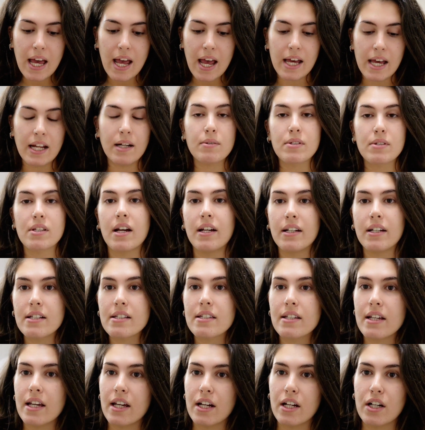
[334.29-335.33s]
And I was kind of
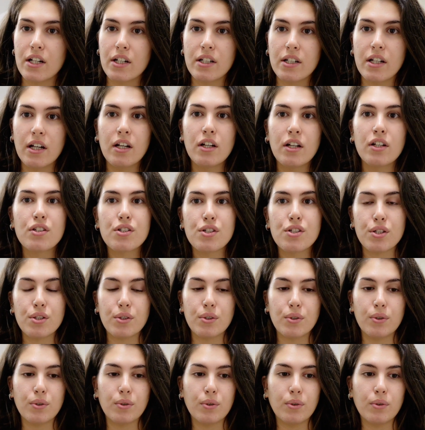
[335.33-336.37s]
scared
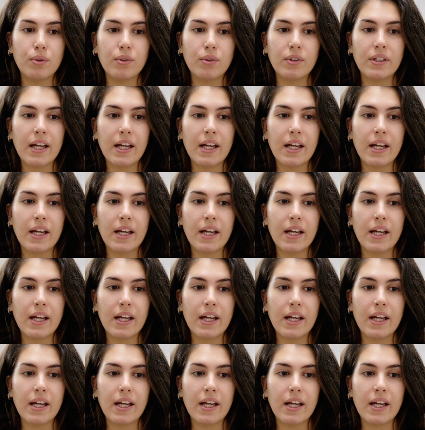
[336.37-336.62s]
to